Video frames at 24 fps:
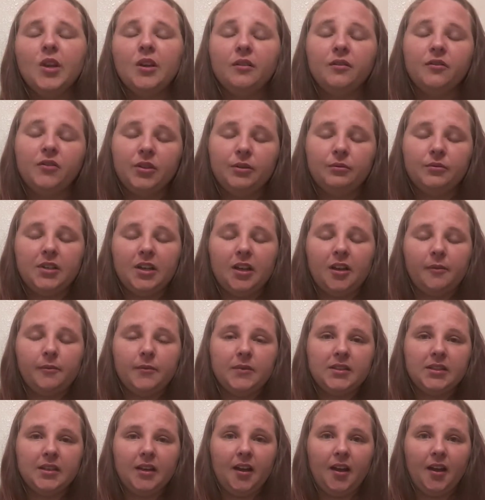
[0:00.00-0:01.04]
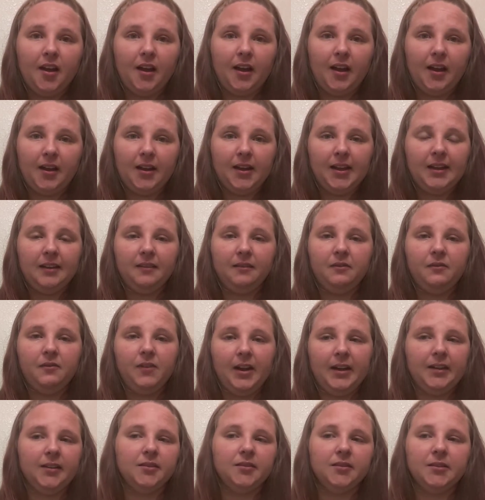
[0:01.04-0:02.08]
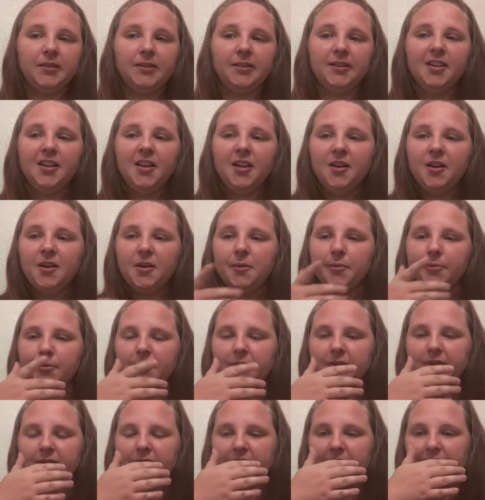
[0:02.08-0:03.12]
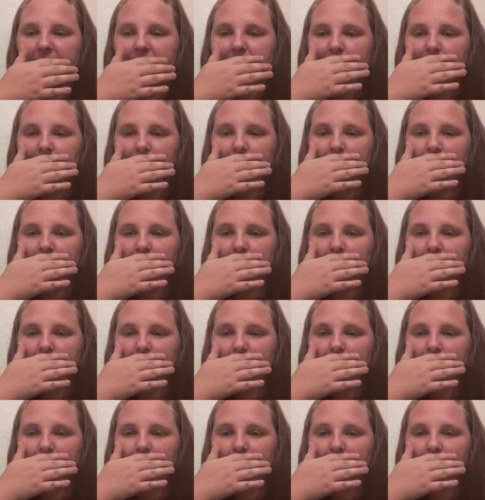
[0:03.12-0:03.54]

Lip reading: a few times that I finally was like